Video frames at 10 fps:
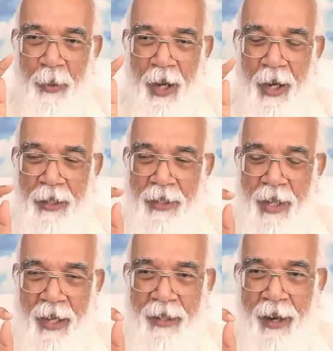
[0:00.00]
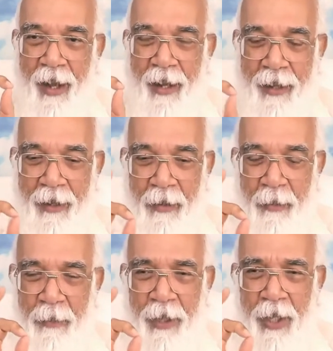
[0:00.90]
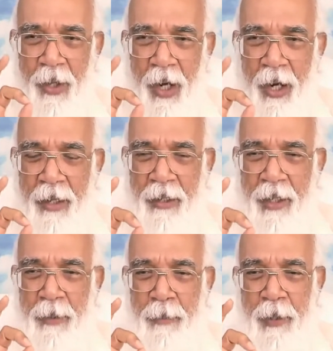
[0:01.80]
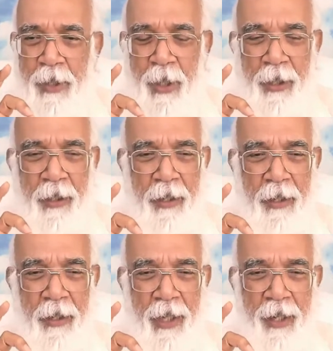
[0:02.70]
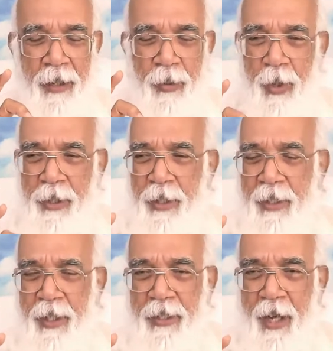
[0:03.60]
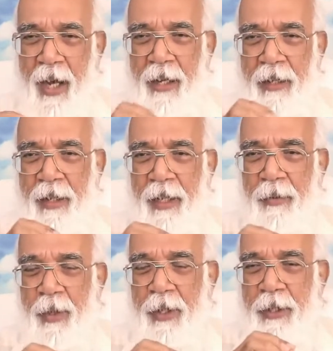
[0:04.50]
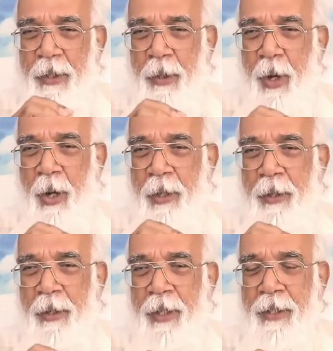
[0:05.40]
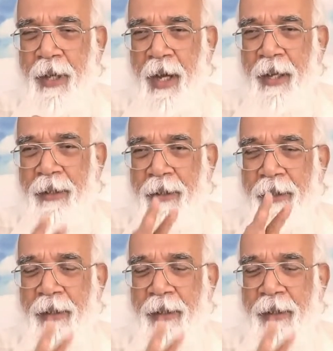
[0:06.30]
Upaya, sadhana be 100% clear what is desired and what is not desired.